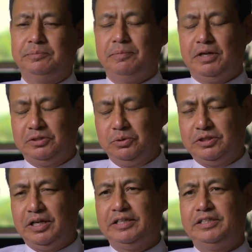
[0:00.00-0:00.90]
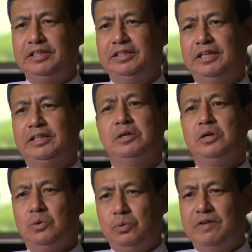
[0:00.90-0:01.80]
Myanmar society that
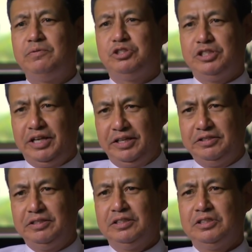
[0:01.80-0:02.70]
we have to change.